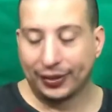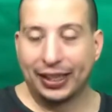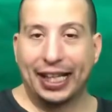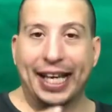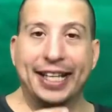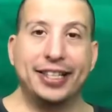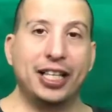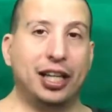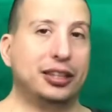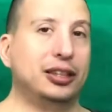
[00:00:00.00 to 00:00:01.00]

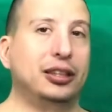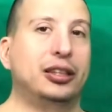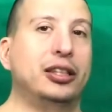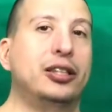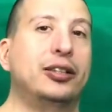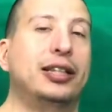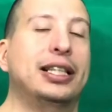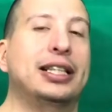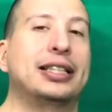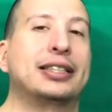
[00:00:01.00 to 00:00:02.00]
Another learner
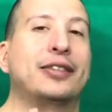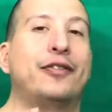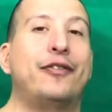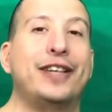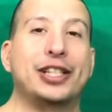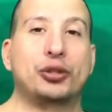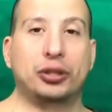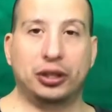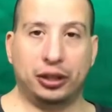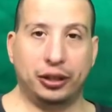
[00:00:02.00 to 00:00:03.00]
is a visual
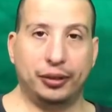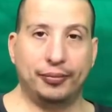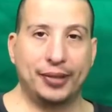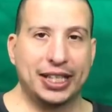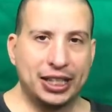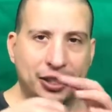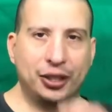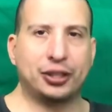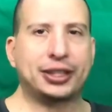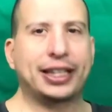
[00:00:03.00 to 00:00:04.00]
learner.
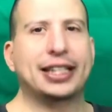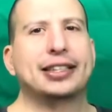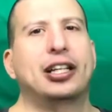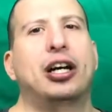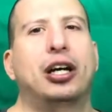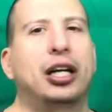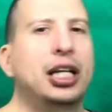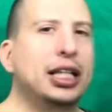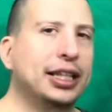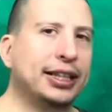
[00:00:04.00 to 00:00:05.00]
Those kids are
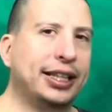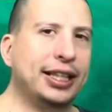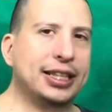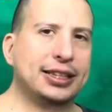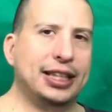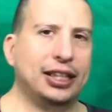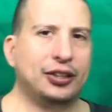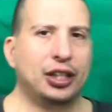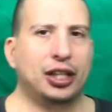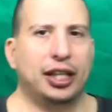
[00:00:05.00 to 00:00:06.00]
the kids that
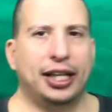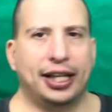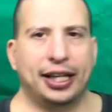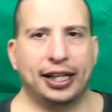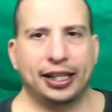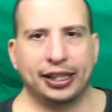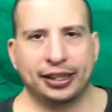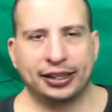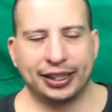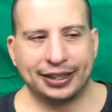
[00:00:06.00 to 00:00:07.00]

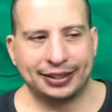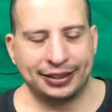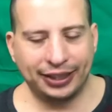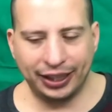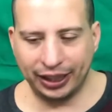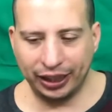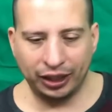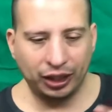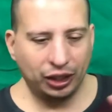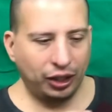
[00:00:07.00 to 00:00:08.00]
they
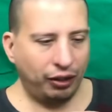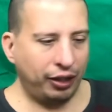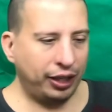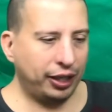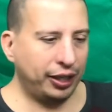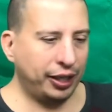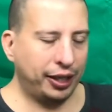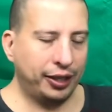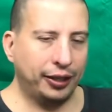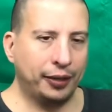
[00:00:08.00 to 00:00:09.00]
see
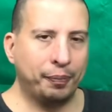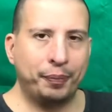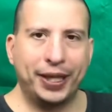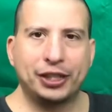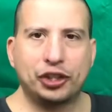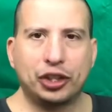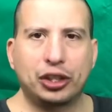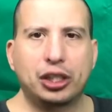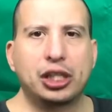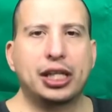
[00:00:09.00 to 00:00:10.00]
a
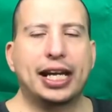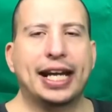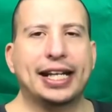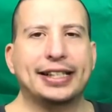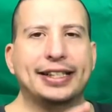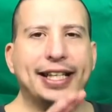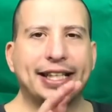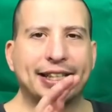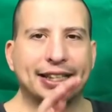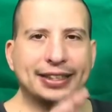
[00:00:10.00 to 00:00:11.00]
picture and they
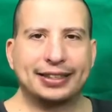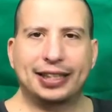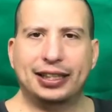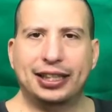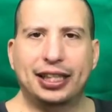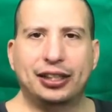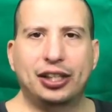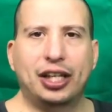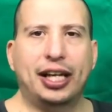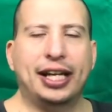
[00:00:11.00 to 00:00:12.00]
can study it
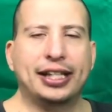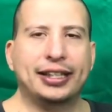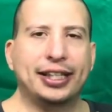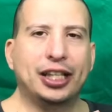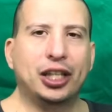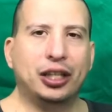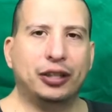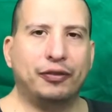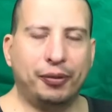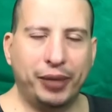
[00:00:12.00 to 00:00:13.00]
and they learn
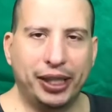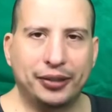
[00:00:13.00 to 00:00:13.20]
from it.